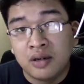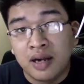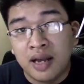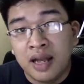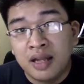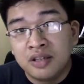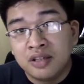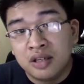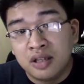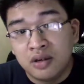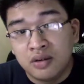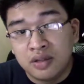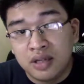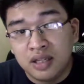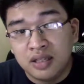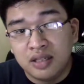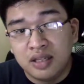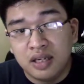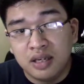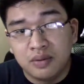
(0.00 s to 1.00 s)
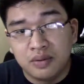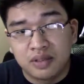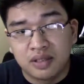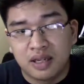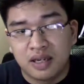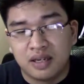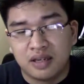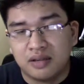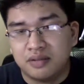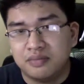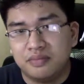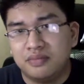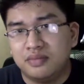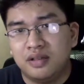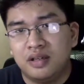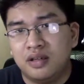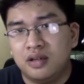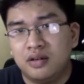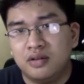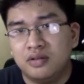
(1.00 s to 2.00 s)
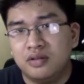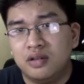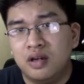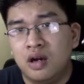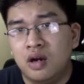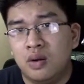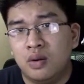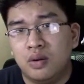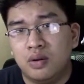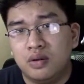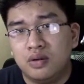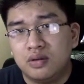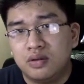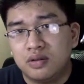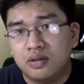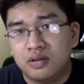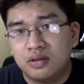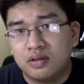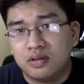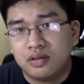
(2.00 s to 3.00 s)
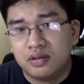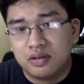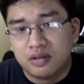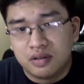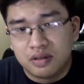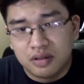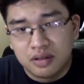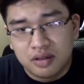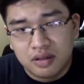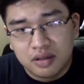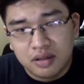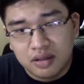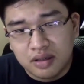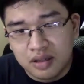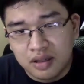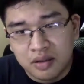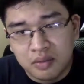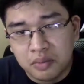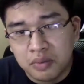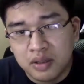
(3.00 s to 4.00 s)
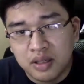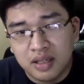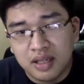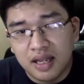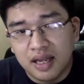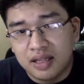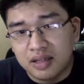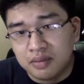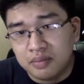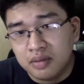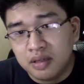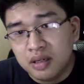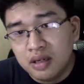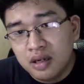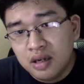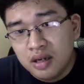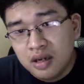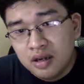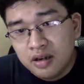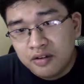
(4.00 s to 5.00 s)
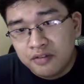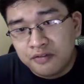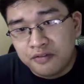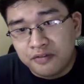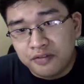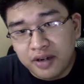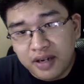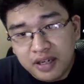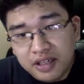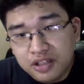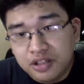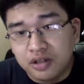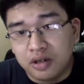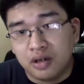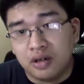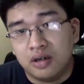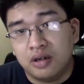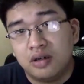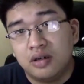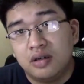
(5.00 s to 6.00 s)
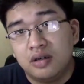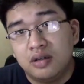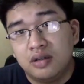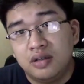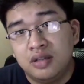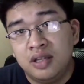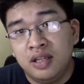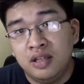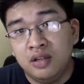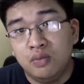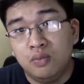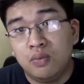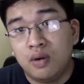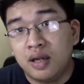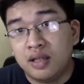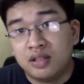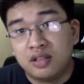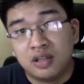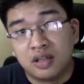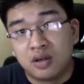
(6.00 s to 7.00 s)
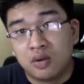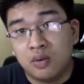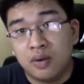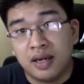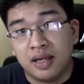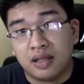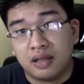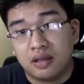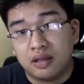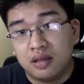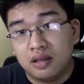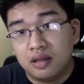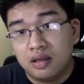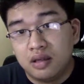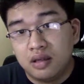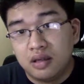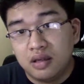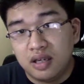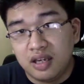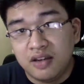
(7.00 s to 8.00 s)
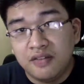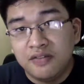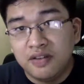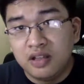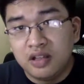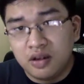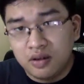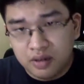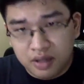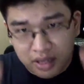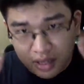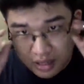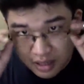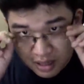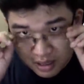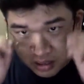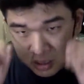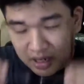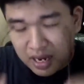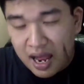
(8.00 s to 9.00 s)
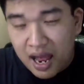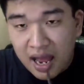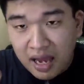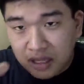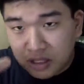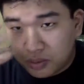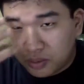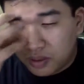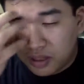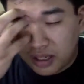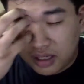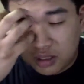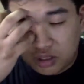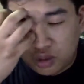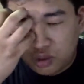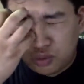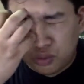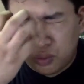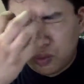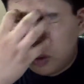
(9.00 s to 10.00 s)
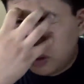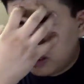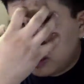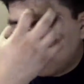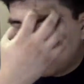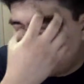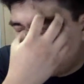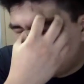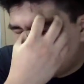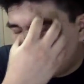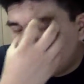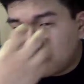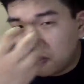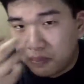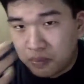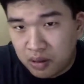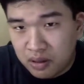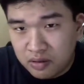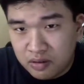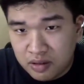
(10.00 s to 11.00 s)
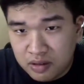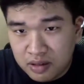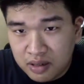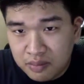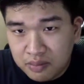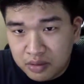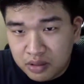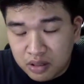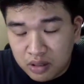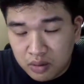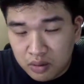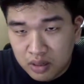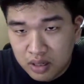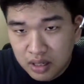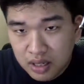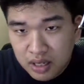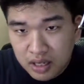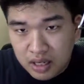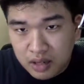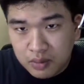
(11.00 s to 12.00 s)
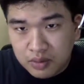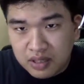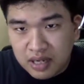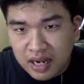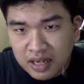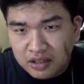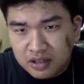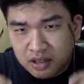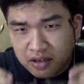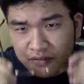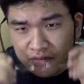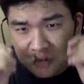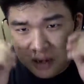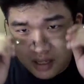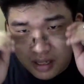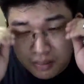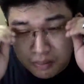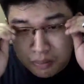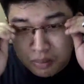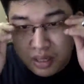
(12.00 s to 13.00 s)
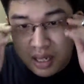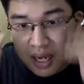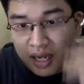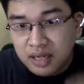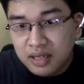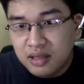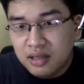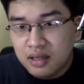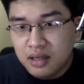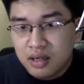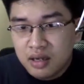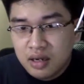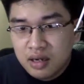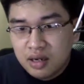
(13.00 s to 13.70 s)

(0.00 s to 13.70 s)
Angelo Dundee was like, no. He wouldn't let him. Frazier didn't want to quit, even though like his eyes were like swollen shut, both of them, so he was actually fighting blind.